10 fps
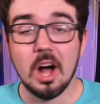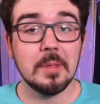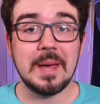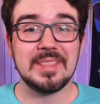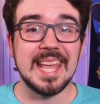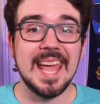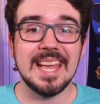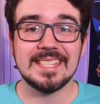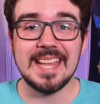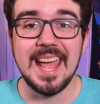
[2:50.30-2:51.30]
all about the
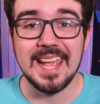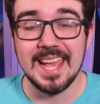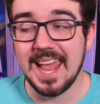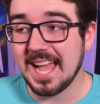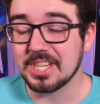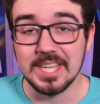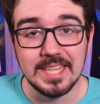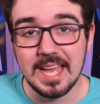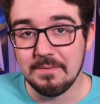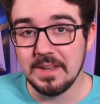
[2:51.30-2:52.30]
ASA. And actually
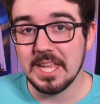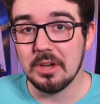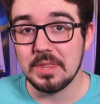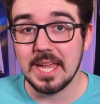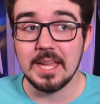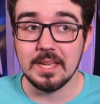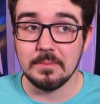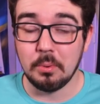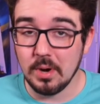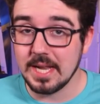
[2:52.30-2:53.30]
in that video, they
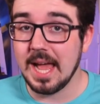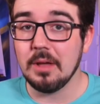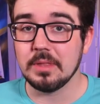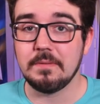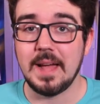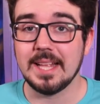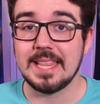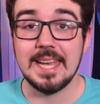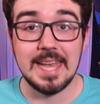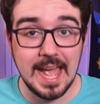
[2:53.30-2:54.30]
pointed out the fact
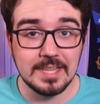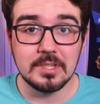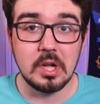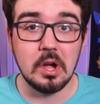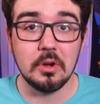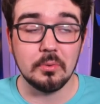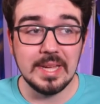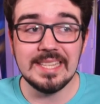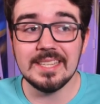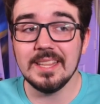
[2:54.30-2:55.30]
that NASCAR
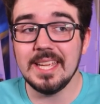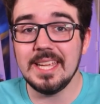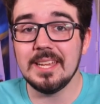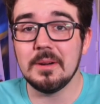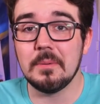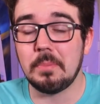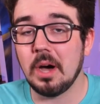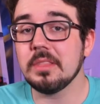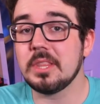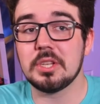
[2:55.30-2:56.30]
recently
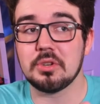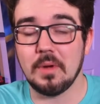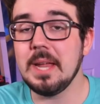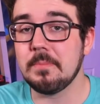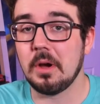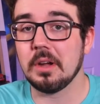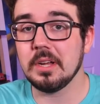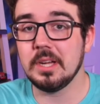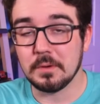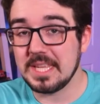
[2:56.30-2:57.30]
bought the
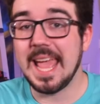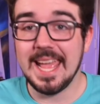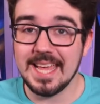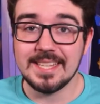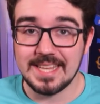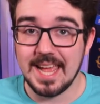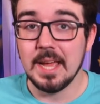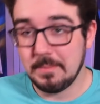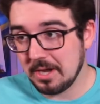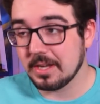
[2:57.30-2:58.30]
trademark for the
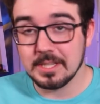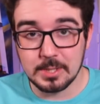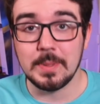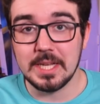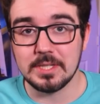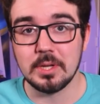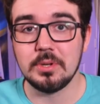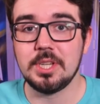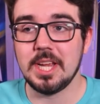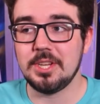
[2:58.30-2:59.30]
ASA, American Speed
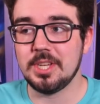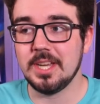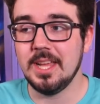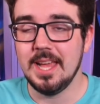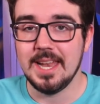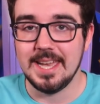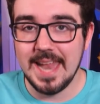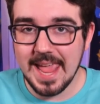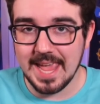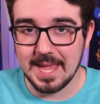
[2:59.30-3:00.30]
Association,
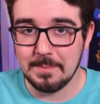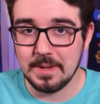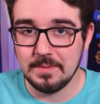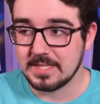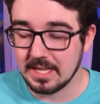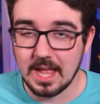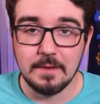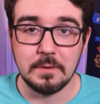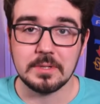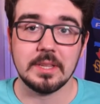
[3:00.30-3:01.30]
name. seen a lot
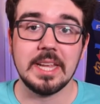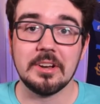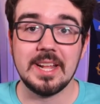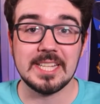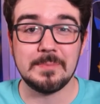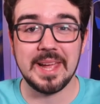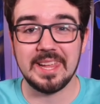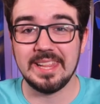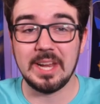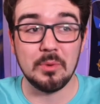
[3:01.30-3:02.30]
of folks on the internet
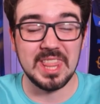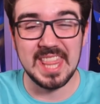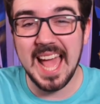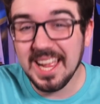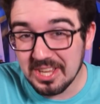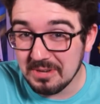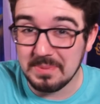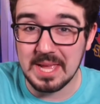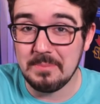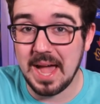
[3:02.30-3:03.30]
speculating what that could
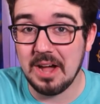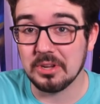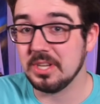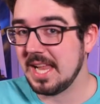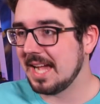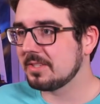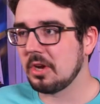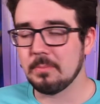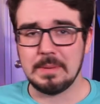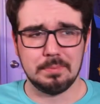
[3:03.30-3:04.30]
be about. Could
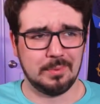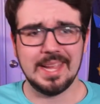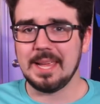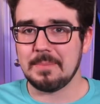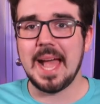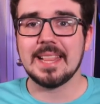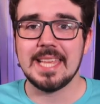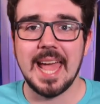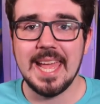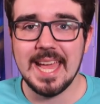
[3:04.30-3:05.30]
NASCAR be bringing back
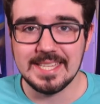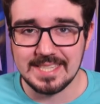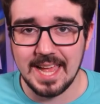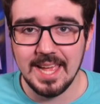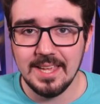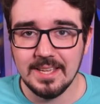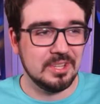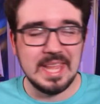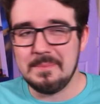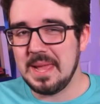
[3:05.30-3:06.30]
the ASA?
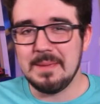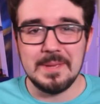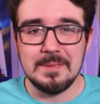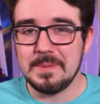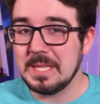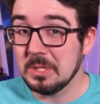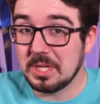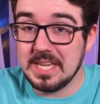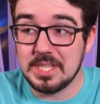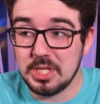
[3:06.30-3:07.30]
Could they maybe be
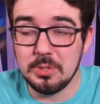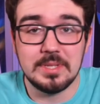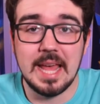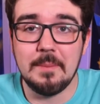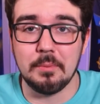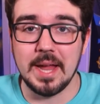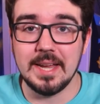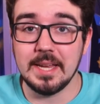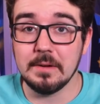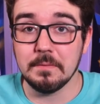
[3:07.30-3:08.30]
looking to use that
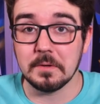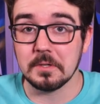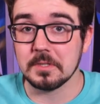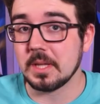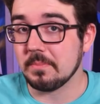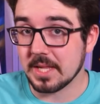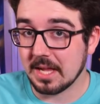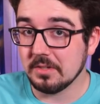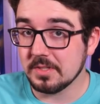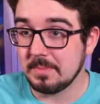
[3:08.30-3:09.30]
branding for something
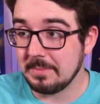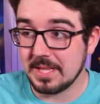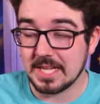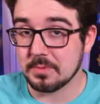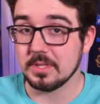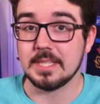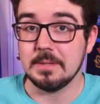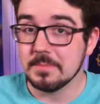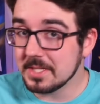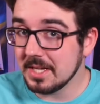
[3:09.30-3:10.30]
else? Maybe that's where this
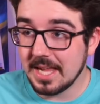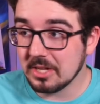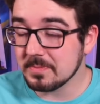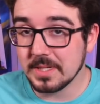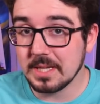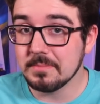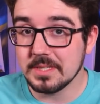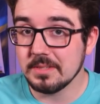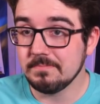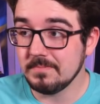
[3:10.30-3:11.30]
IMSA announcement comes
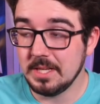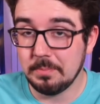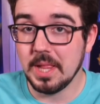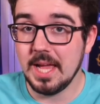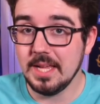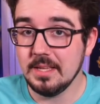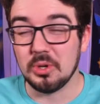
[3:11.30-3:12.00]
into play.